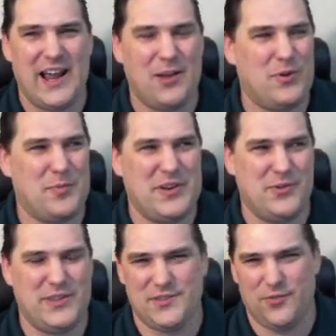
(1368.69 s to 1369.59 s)
I don't want to be
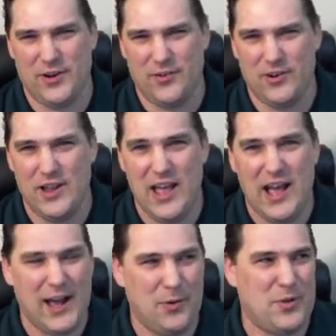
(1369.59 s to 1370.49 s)
doing this forever.
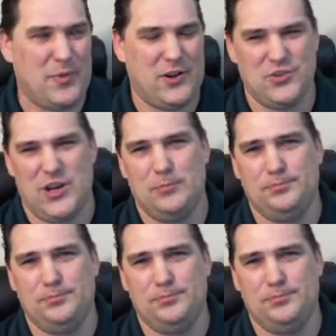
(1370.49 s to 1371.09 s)
I want a better job."